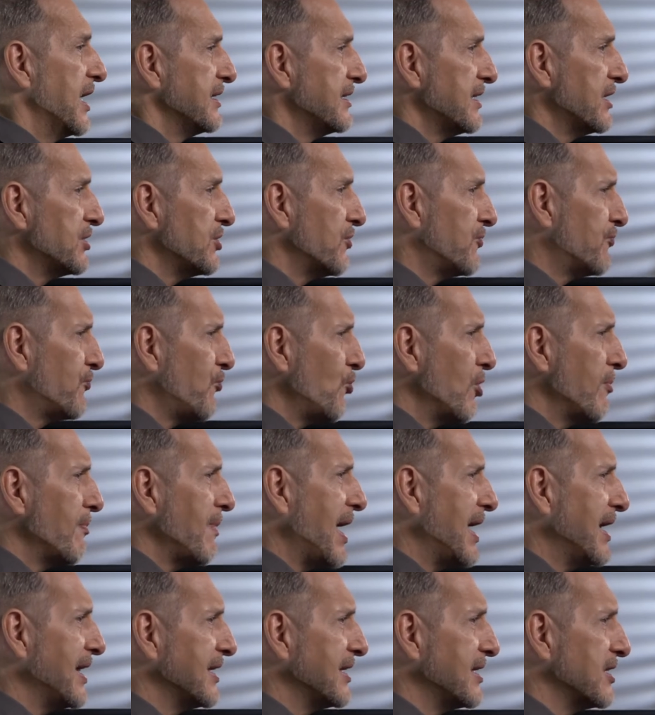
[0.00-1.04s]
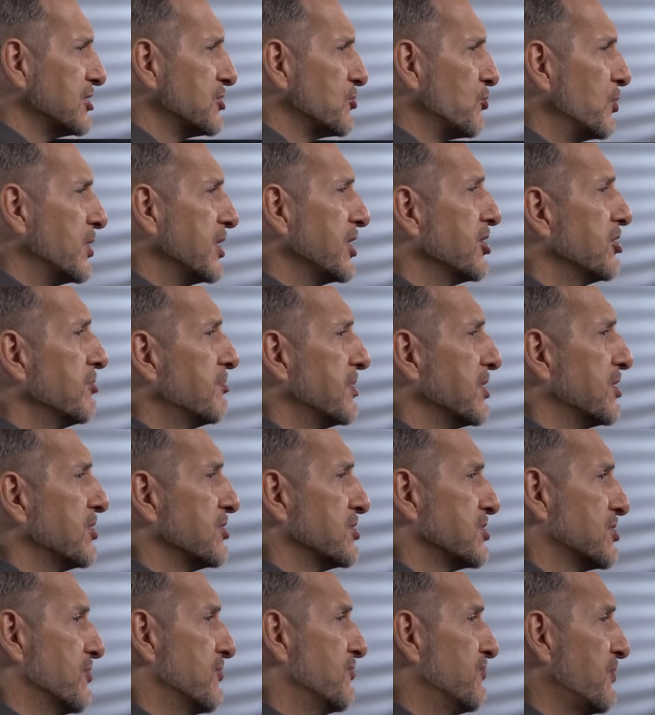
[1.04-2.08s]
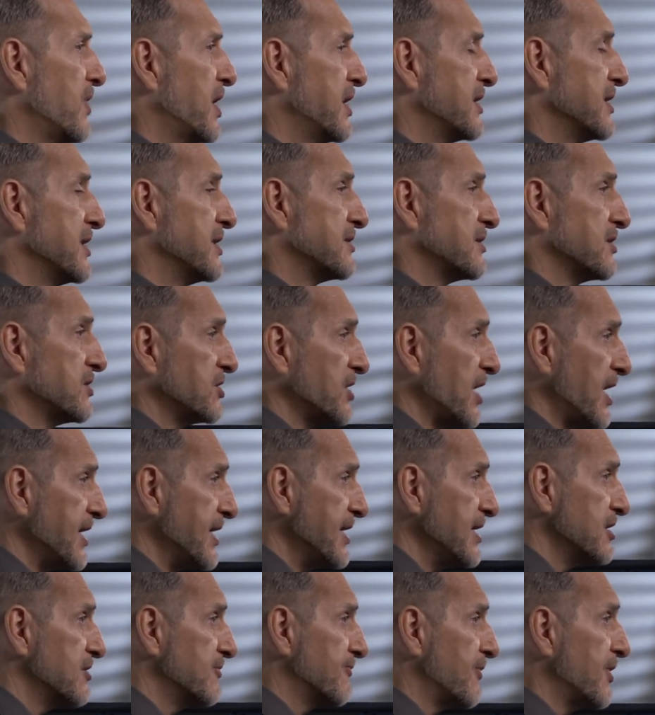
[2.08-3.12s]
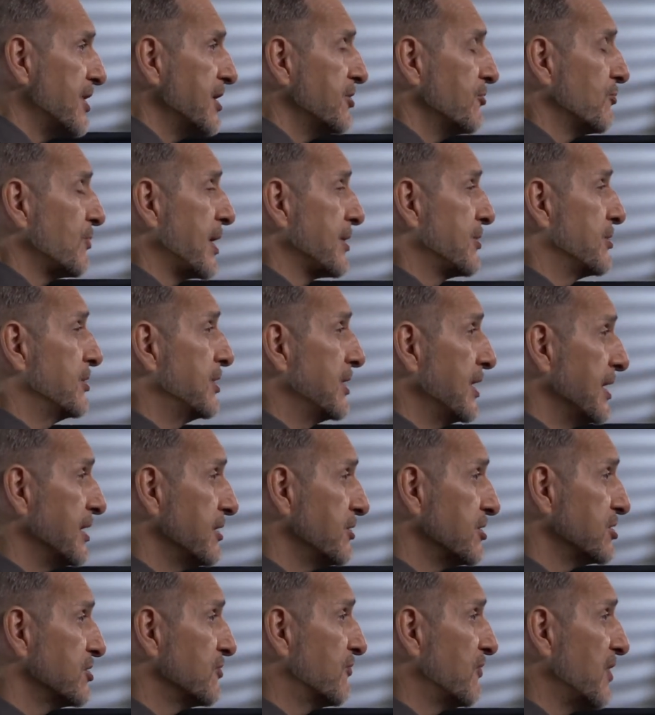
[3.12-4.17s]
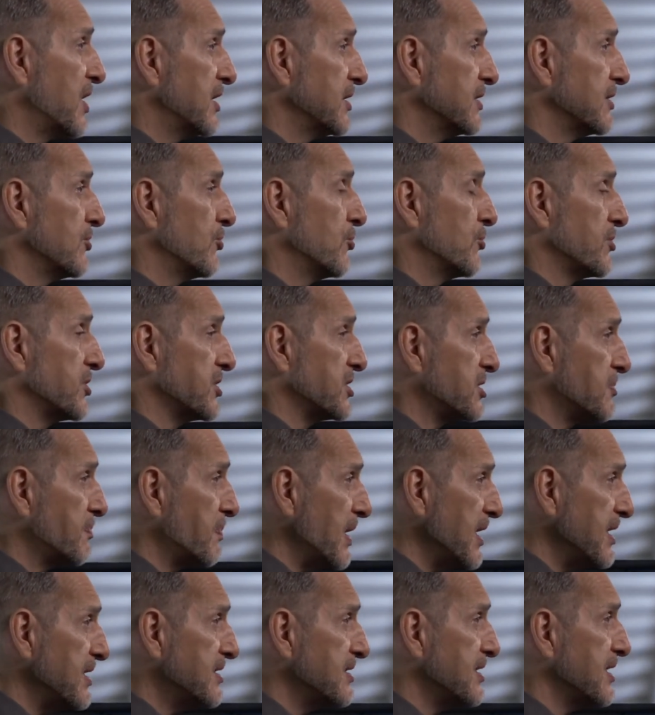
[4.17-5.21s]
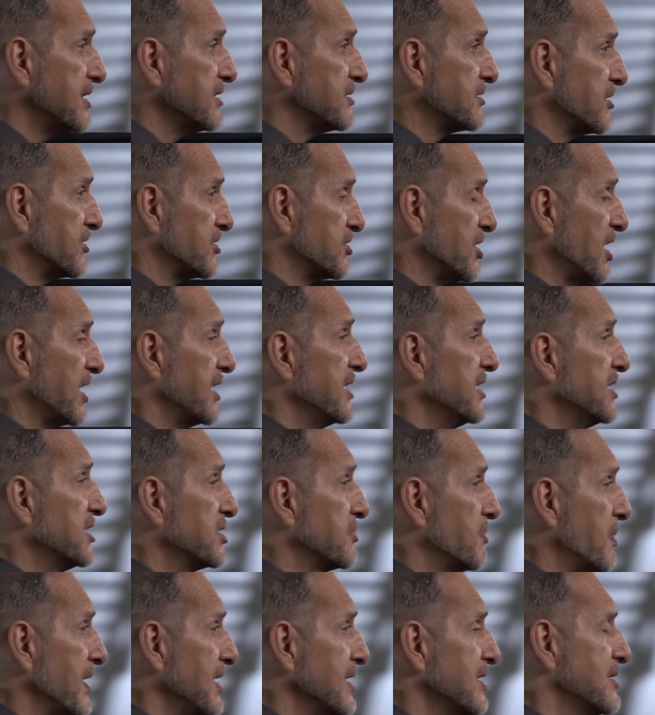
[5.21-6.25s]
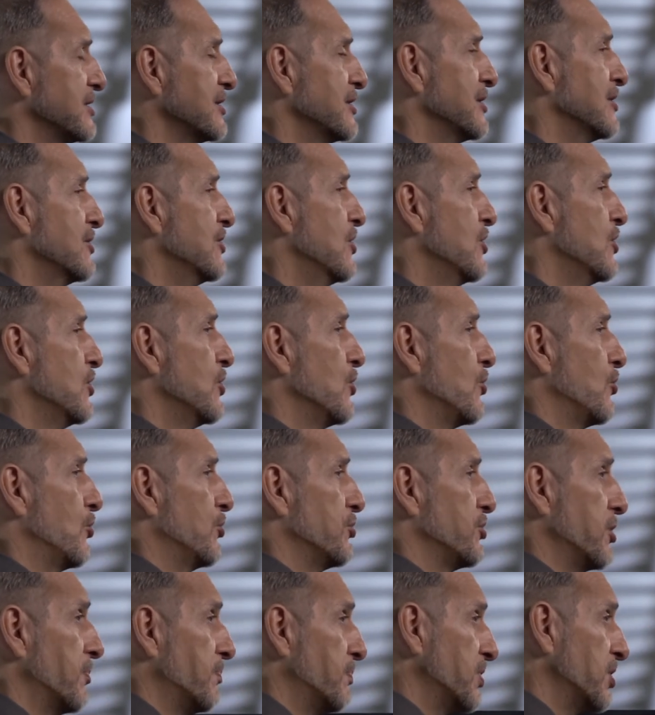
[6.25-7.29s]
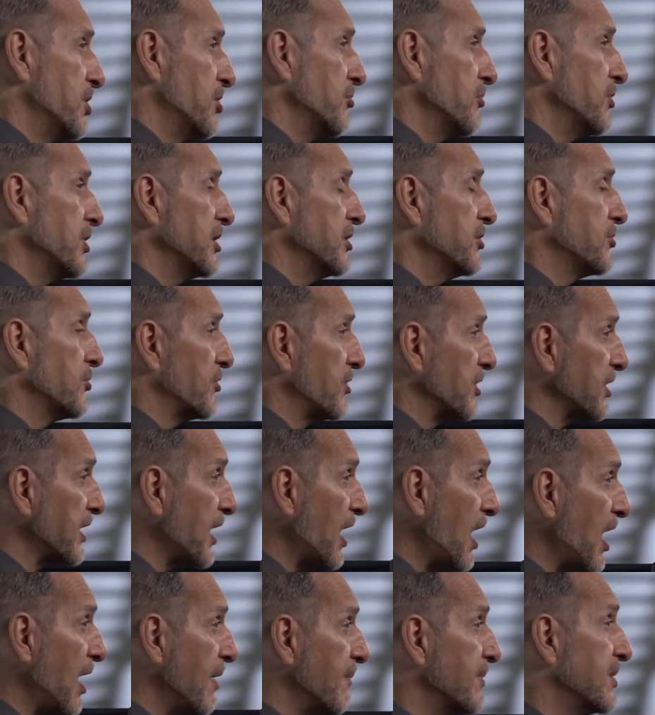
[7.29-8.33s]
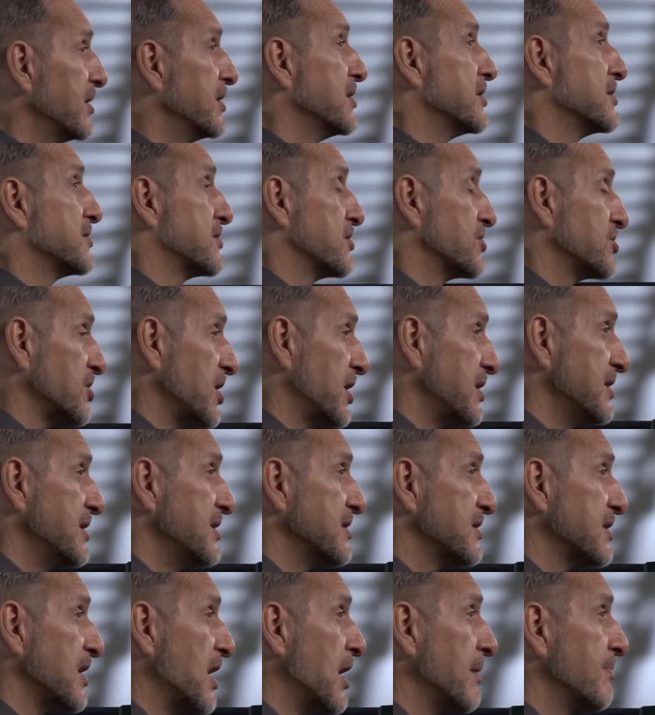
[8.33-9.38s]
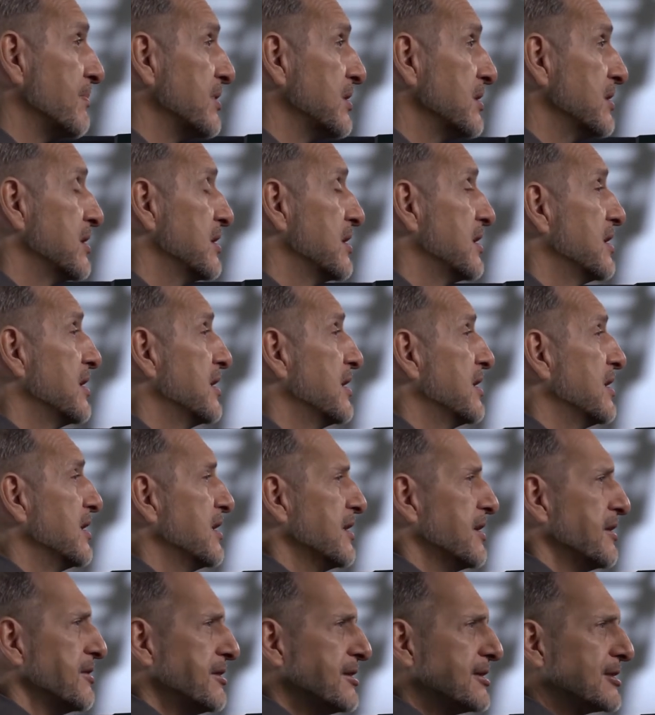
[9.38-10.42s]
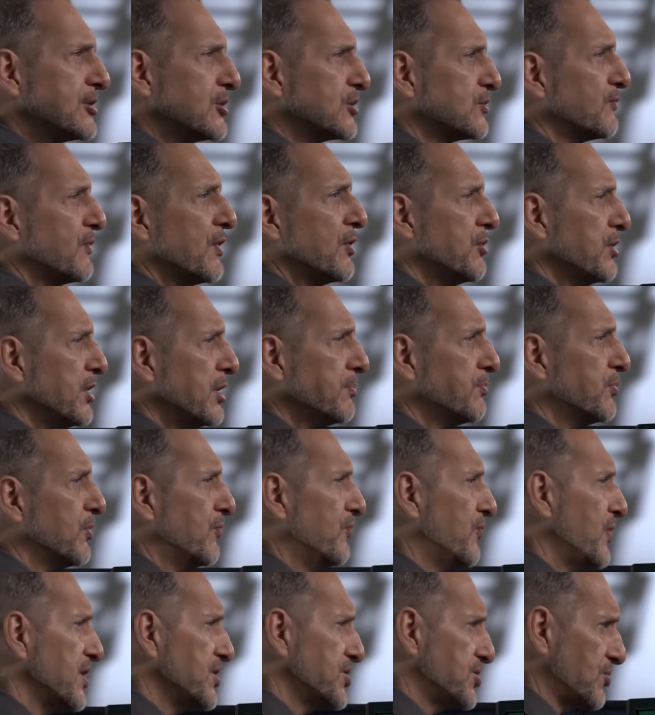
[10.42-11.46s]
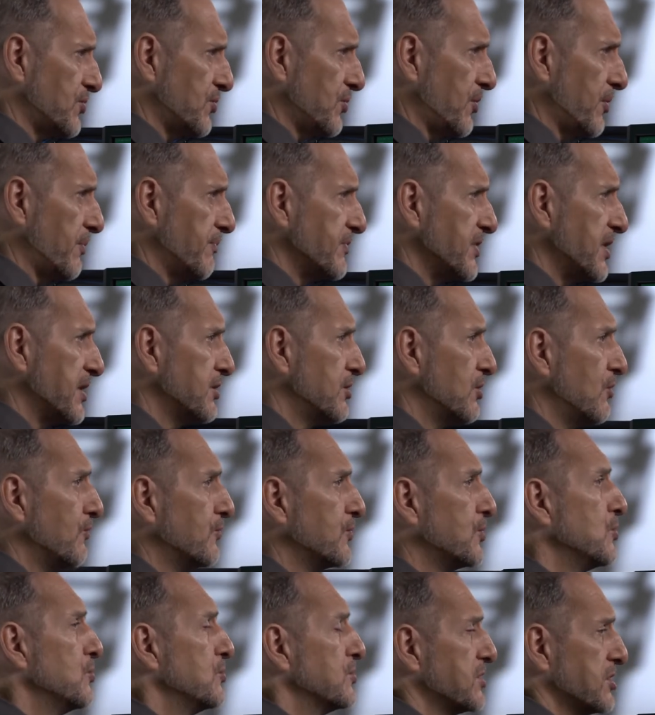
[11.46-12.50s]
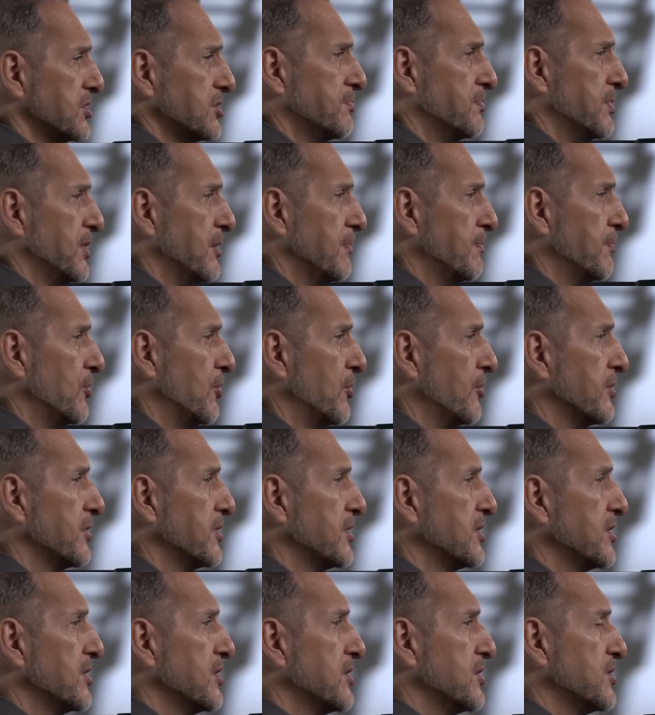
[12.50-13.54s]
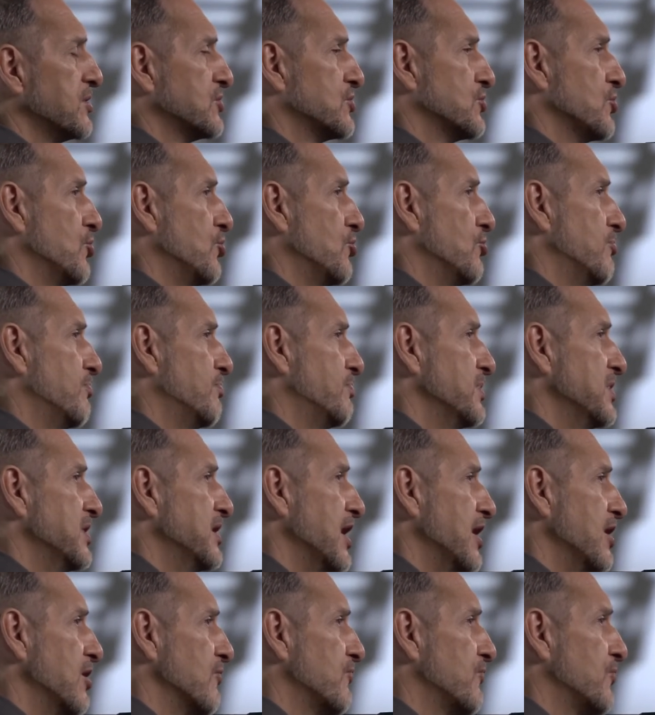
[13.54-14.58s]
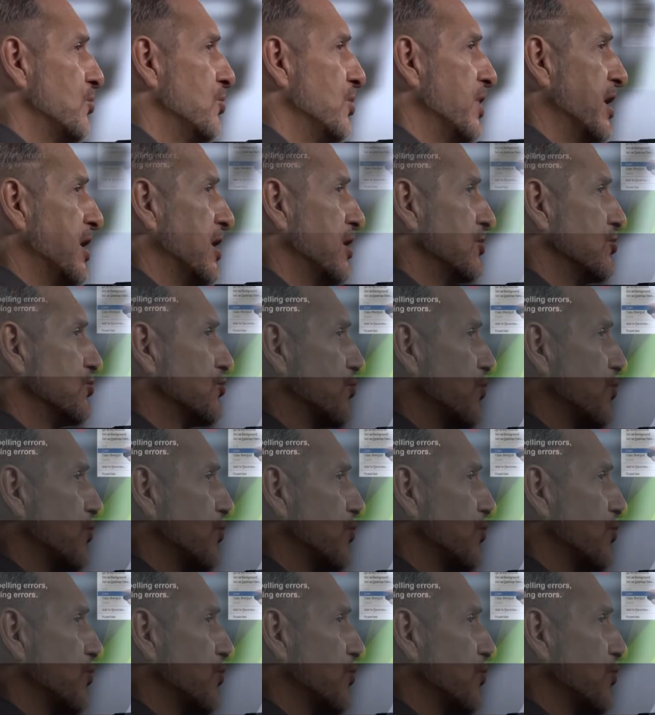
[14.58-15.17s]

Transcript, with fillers: And then the formatting gets weird because the font is a Chinese font rather than English font, or the spacing is the Chinese spacing, or the period or the comma is the Chinese comma. This looks very unprofessional and confuses people. So be careful and